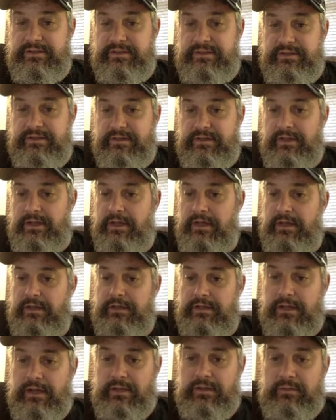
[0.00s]

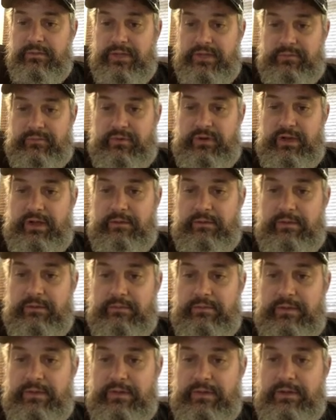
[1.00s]
Floods, another
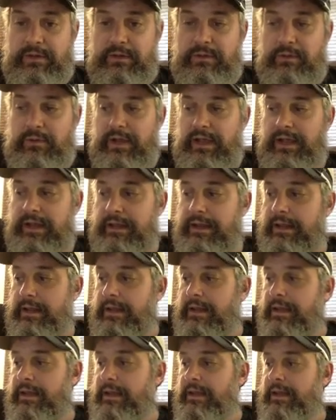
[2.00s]
big problem,
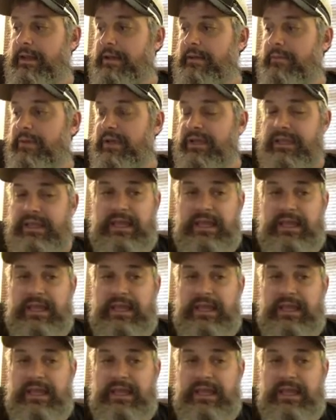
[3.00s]
right?